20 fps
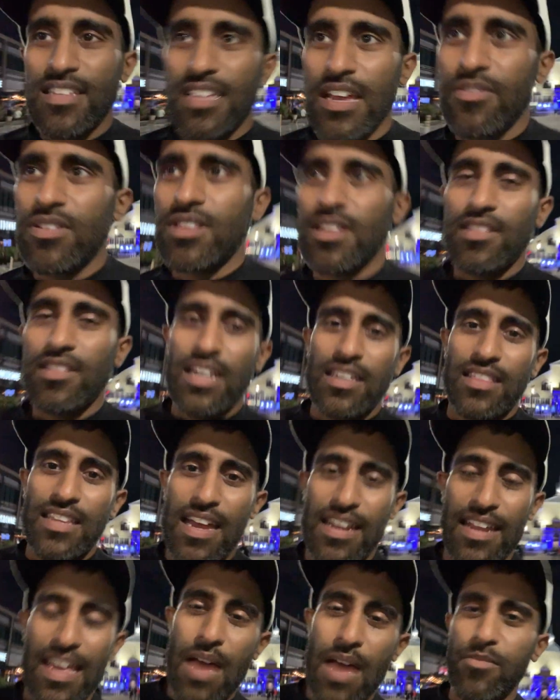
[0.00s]
everything like
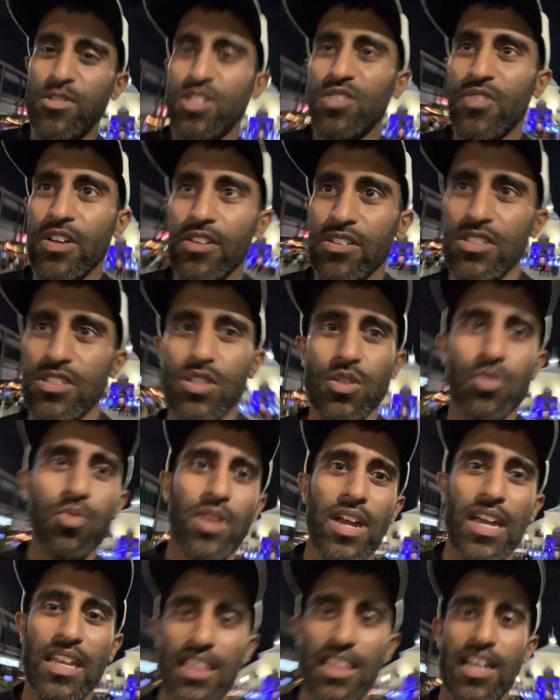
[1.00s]
that, atmosphere is
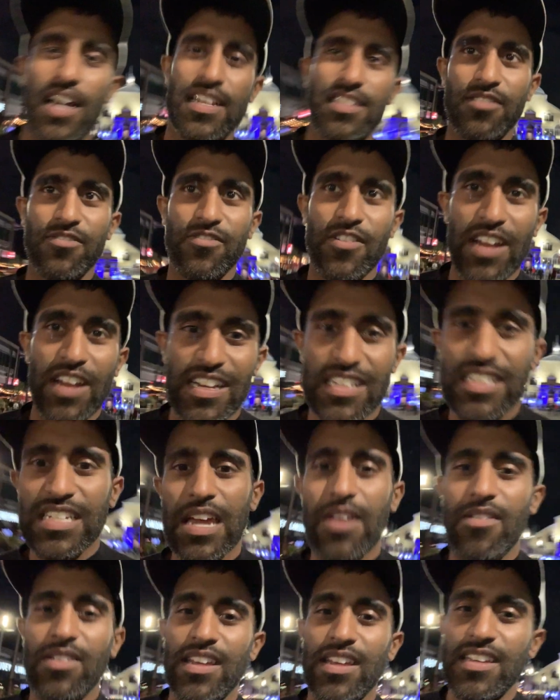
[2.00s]
great, lots of fun
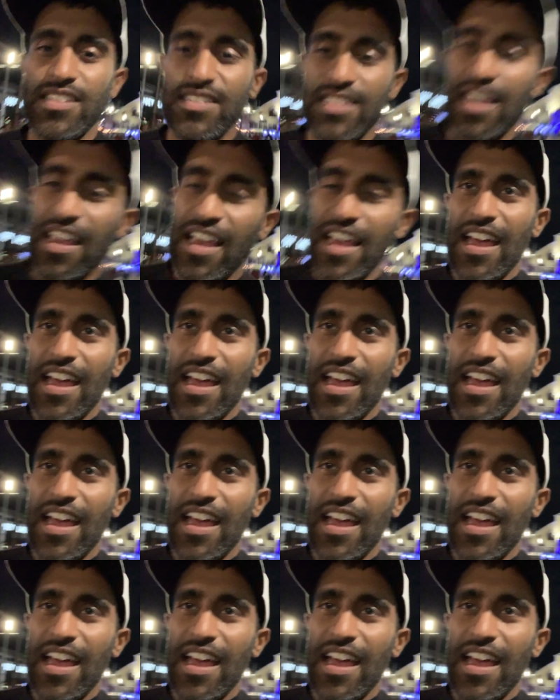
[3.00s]
activities.